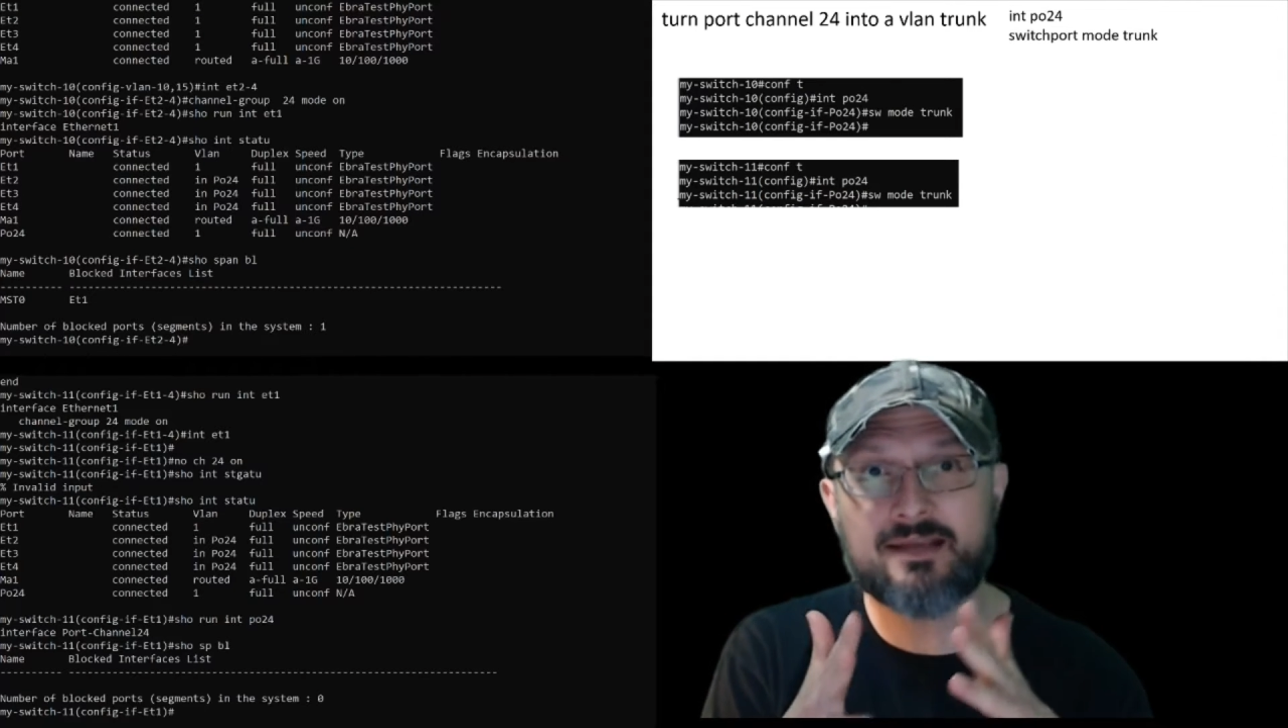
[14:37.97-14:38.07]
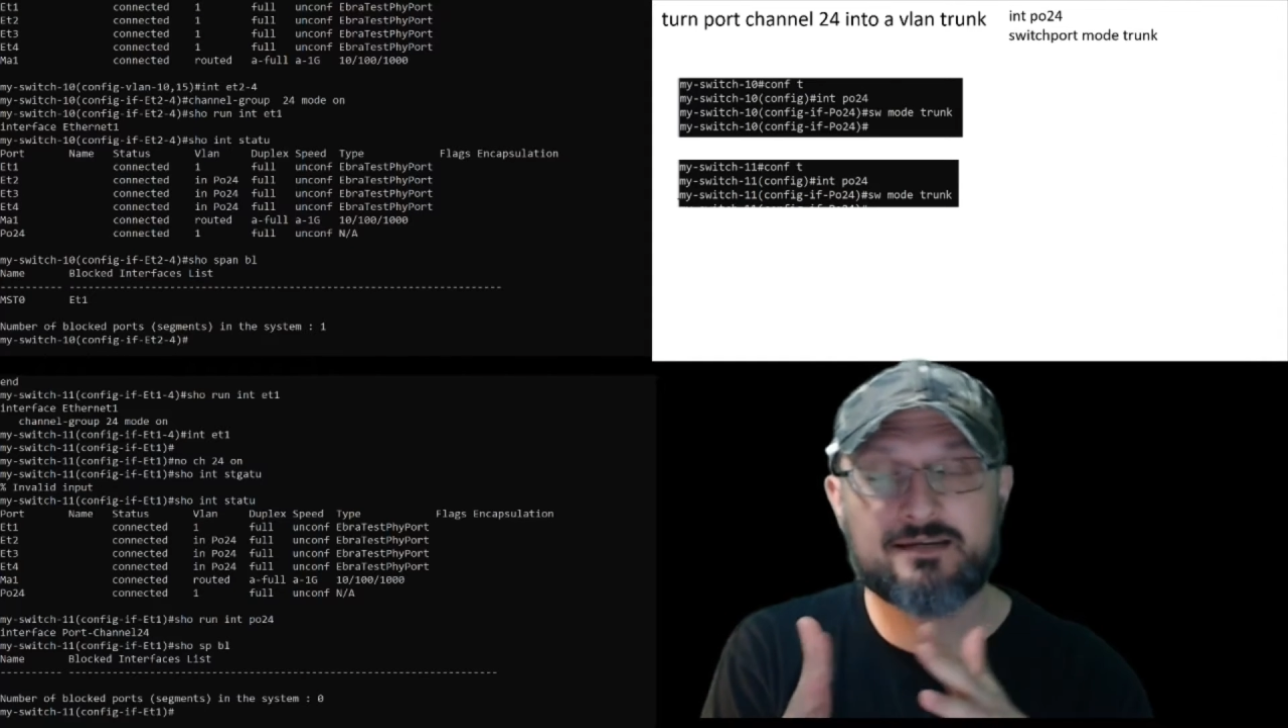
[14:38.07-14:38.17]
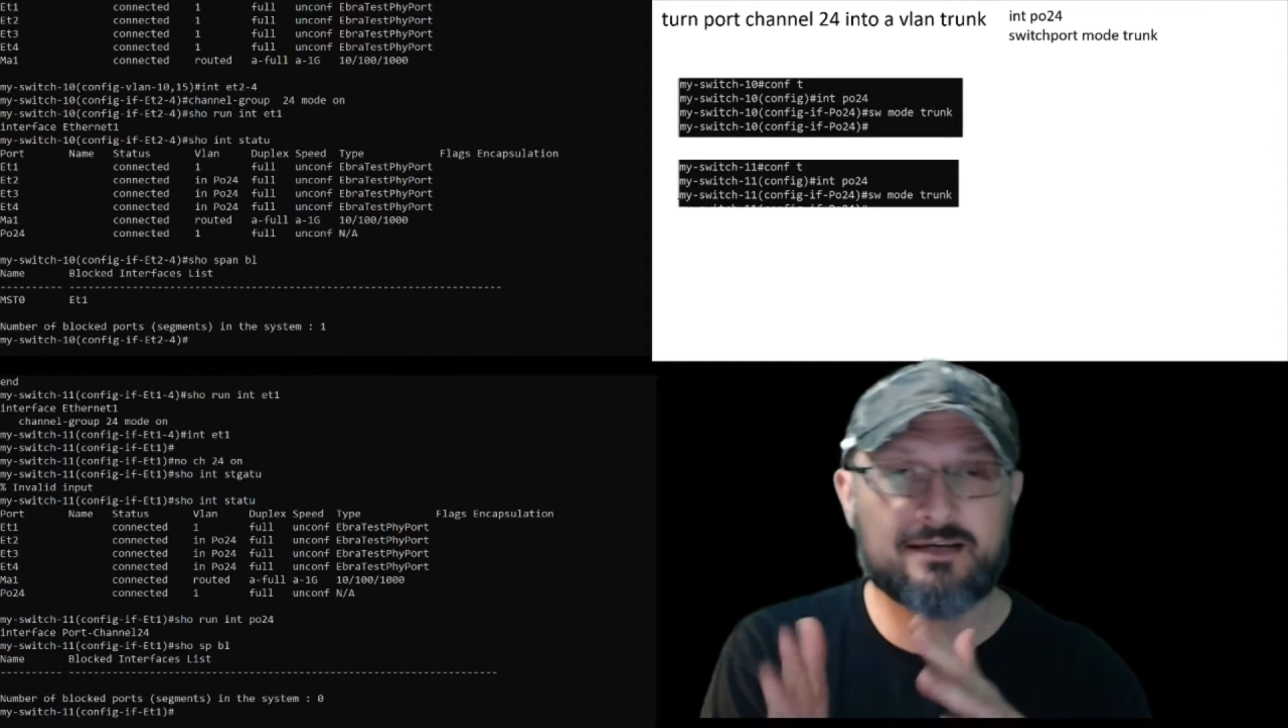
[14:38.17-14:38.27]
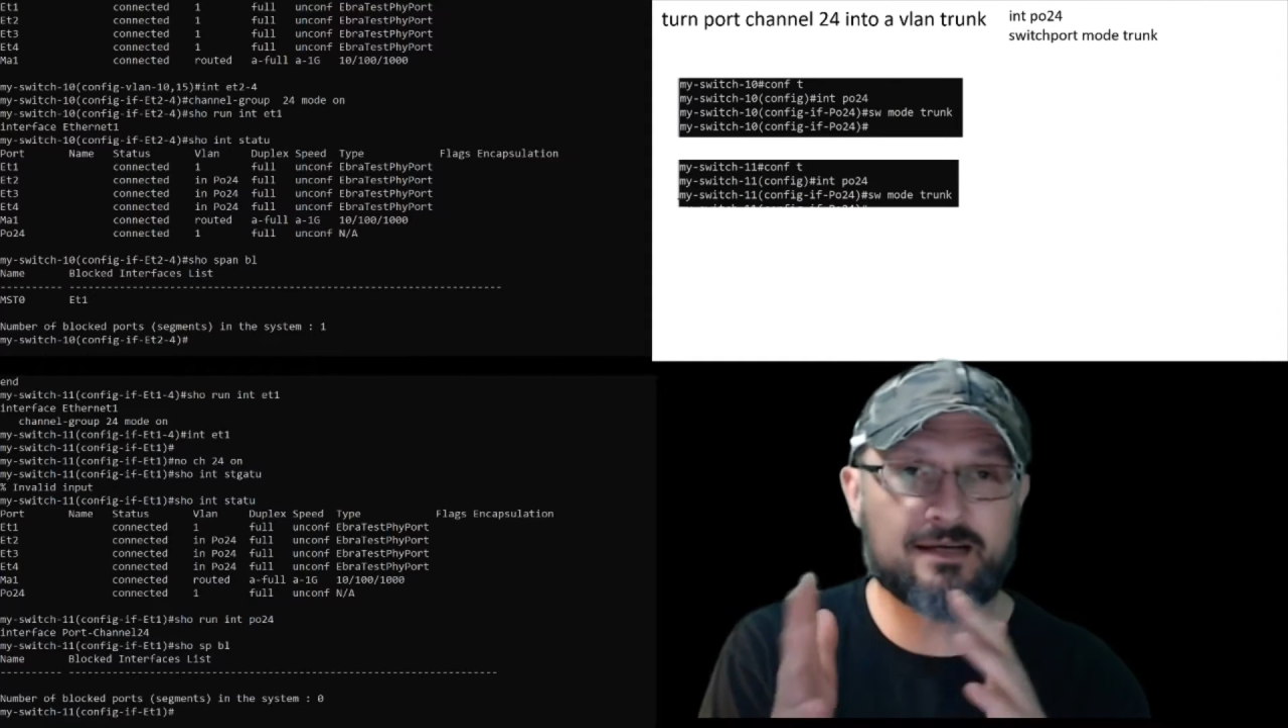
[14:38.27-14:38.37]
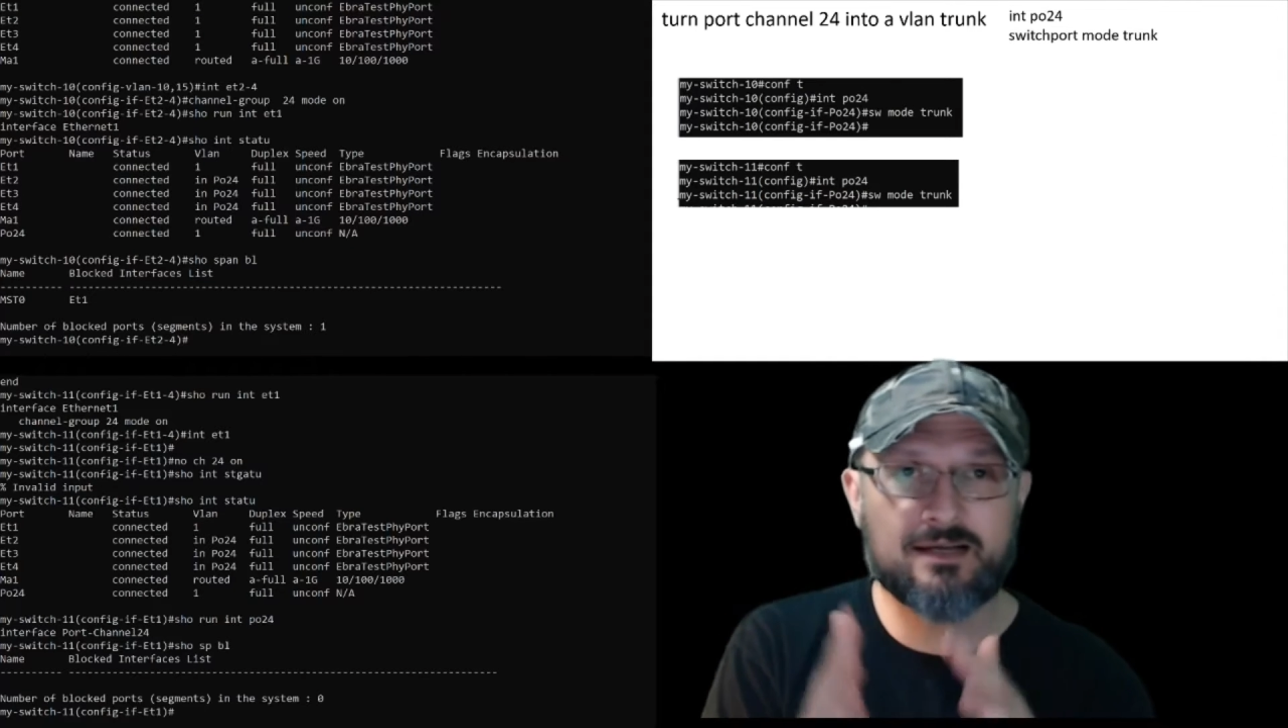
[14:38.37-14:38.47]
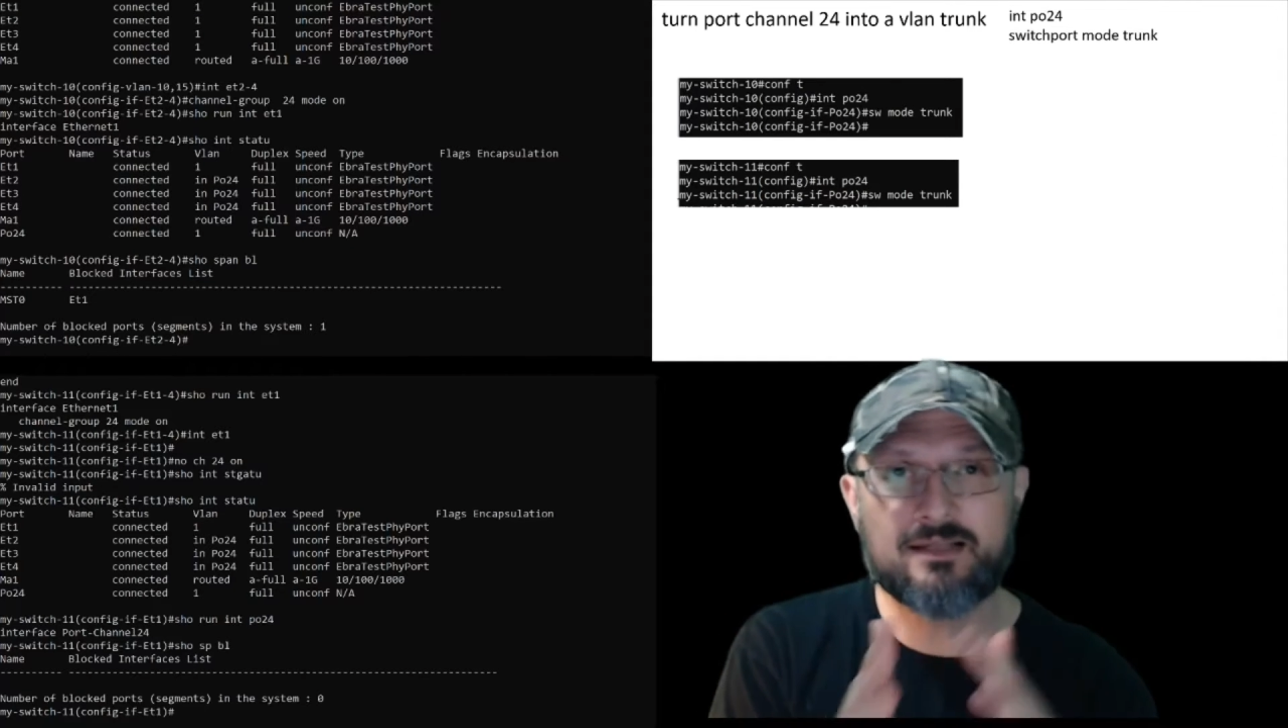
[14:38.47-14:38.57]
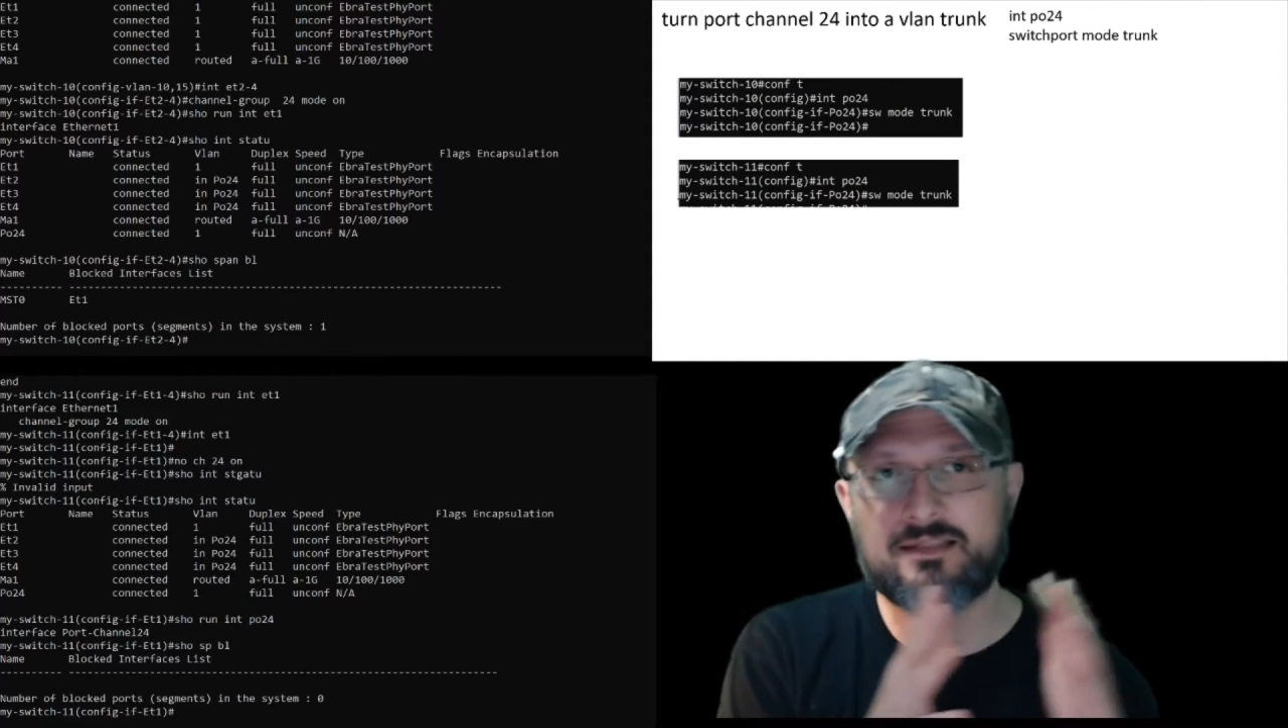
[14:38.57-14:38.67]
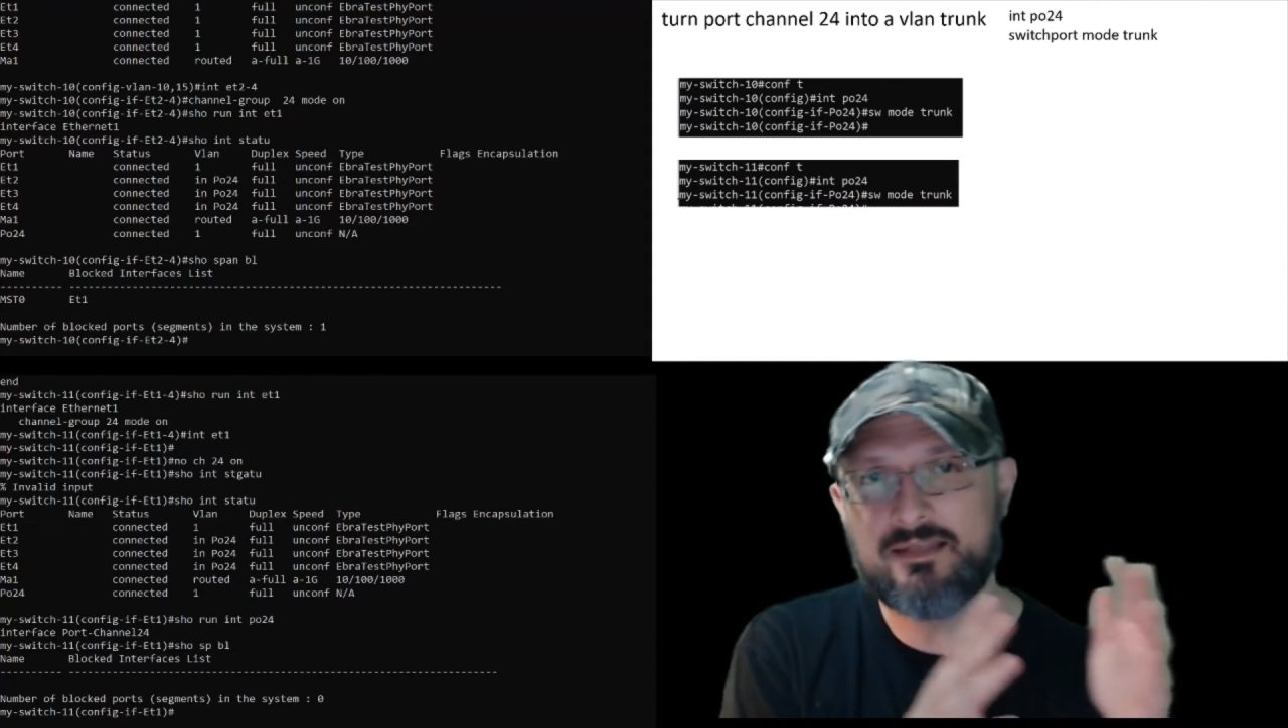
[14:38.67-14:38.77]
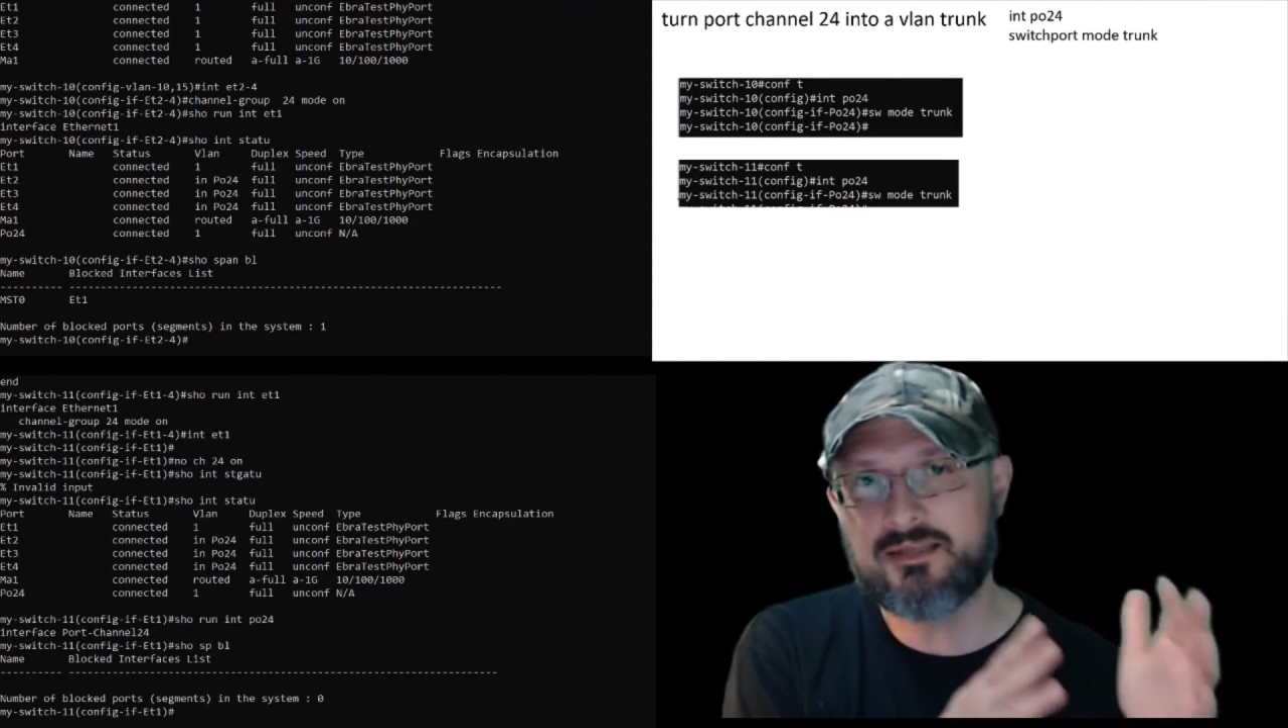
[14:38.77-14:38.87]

on the